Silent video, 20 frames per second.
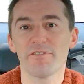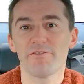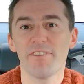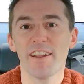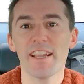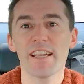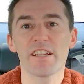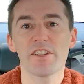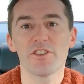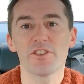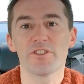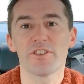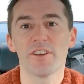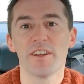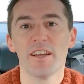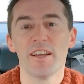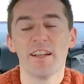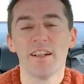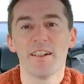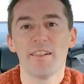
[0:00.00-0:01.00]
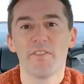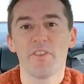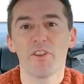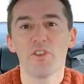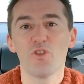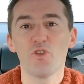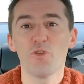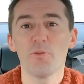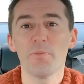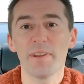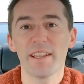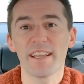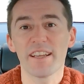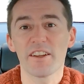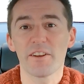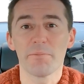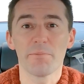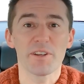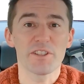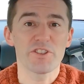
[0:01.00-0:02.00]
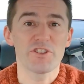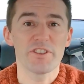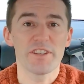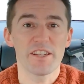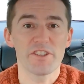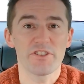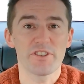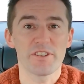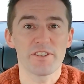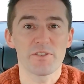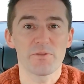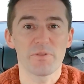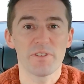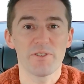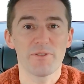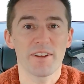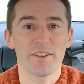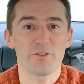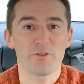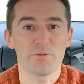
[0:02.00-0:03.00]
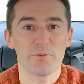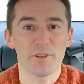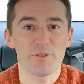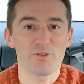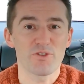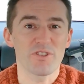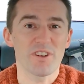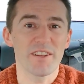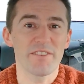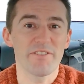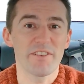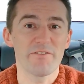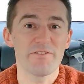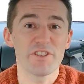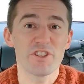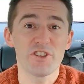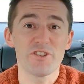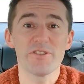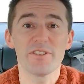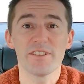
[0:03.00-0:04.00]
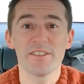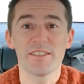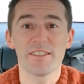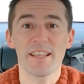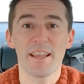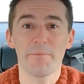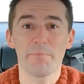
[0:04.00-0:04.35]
the range. And normally in combustion engines, when you add all-wheel drive, it reduces the